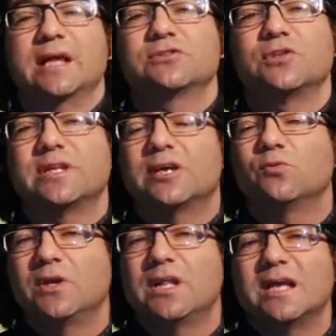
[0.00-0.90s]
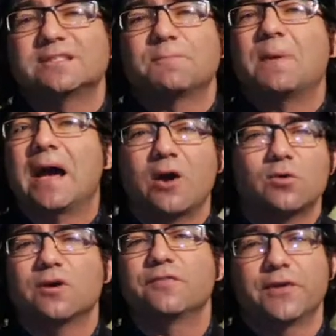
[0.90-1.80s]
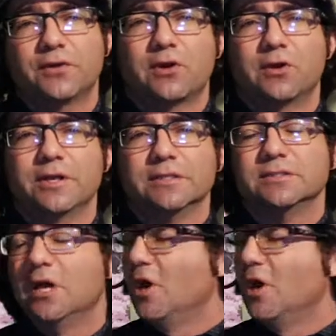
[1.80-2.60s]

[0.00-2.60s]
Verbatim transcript: and so that they can realize the power of their gardens.